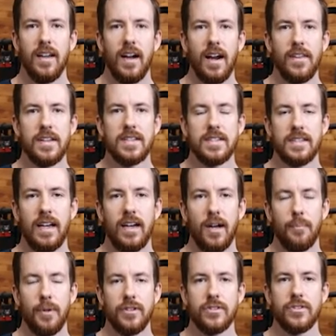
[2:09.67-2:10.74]
I then sat
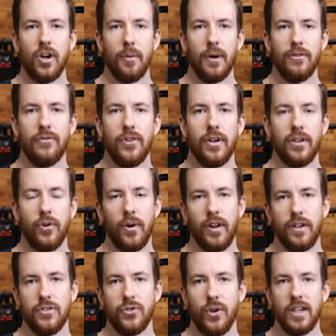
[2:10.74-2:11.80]
up and saw my foot going
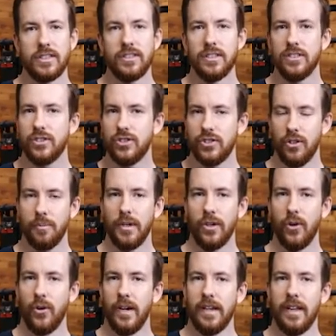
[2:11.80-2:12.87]
in a direction it shouldn't be
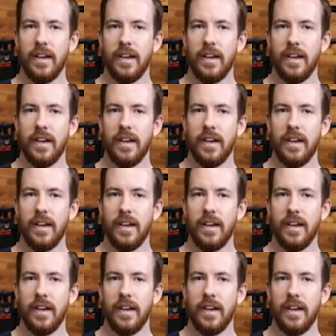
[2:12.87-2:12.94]
going